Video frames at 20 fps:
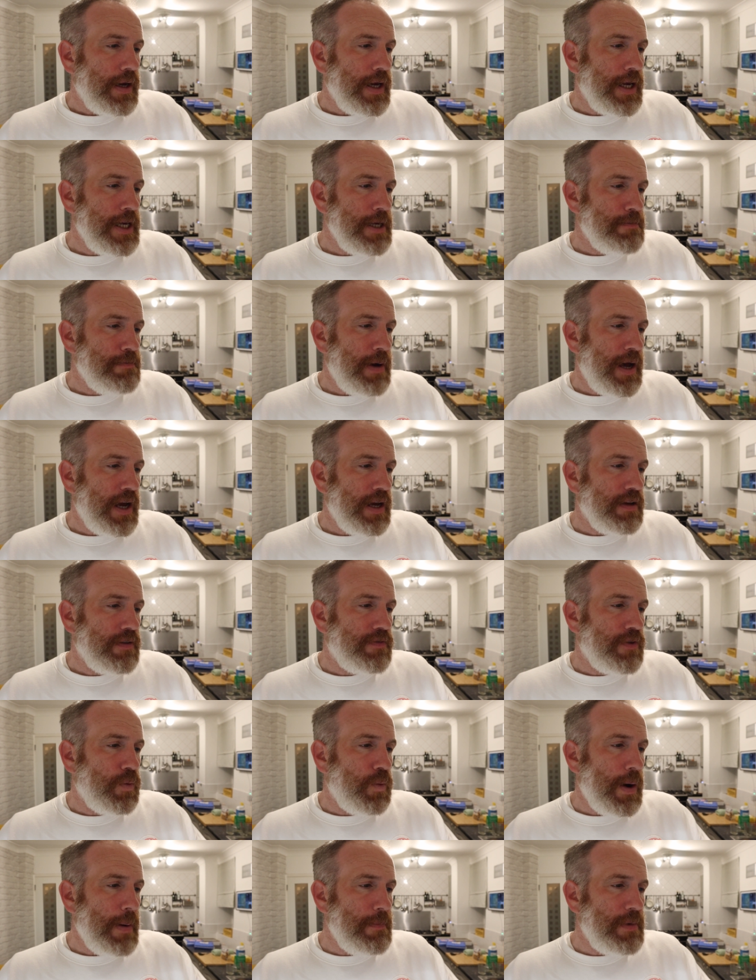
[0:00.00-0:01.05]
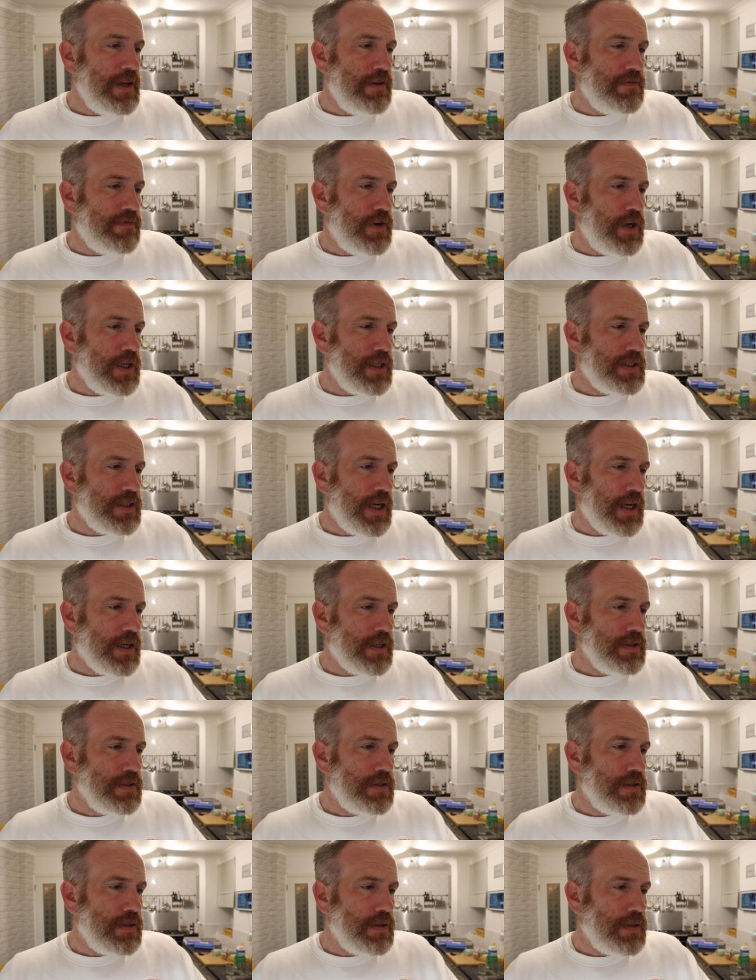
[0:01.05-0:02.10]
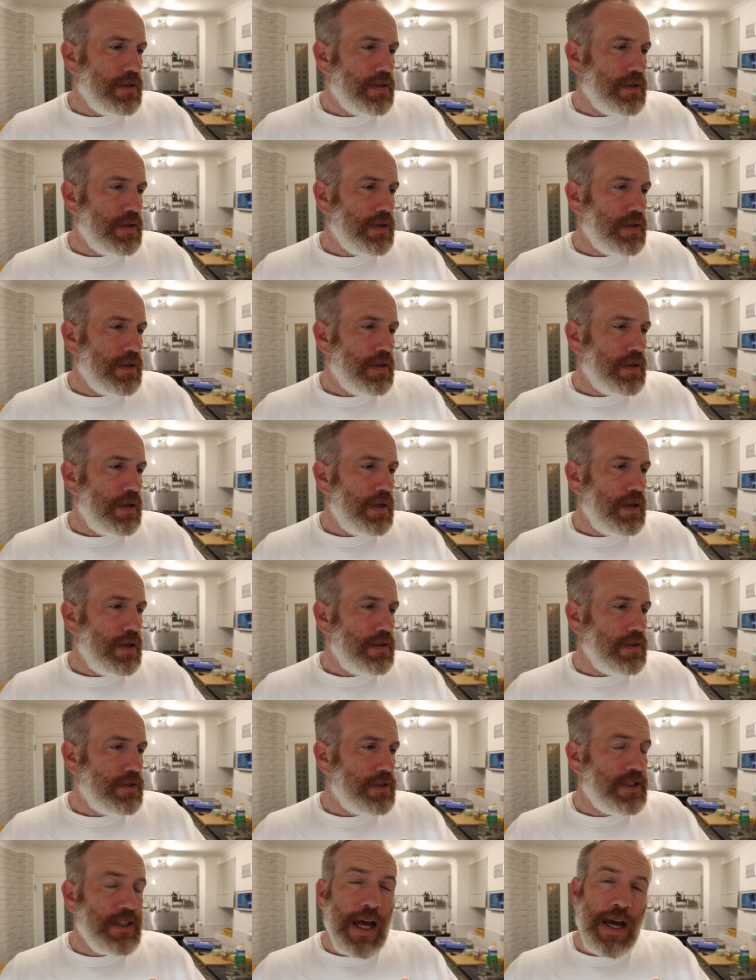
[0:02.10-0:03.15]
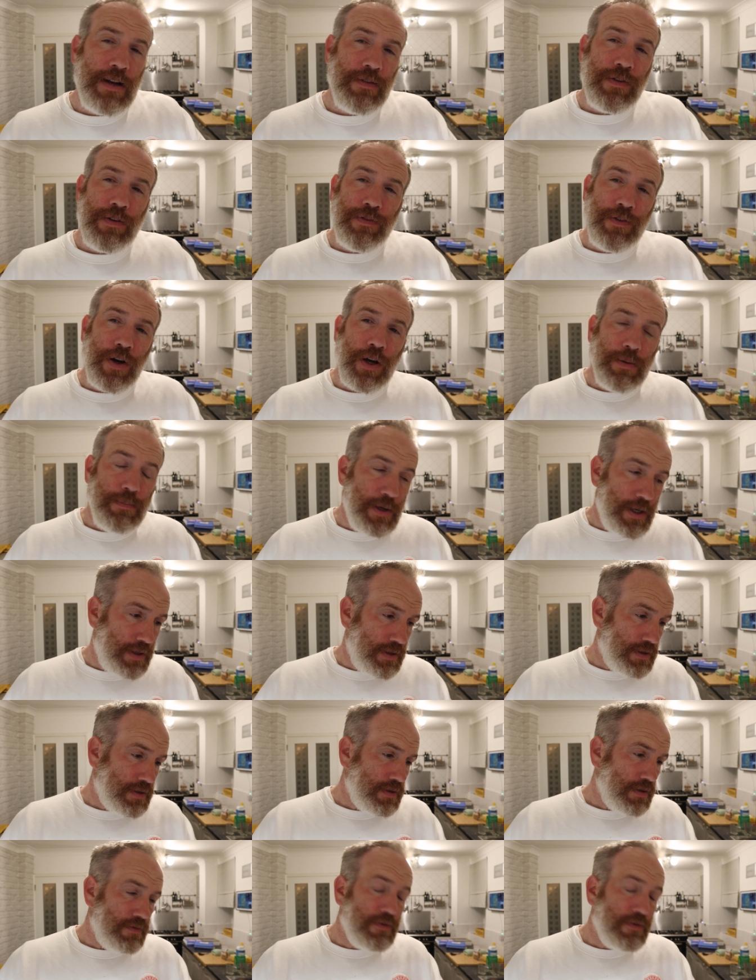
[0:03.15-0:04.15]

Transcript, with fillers: Heat patty for 1 minute 30 second. Stand for 30 minutes.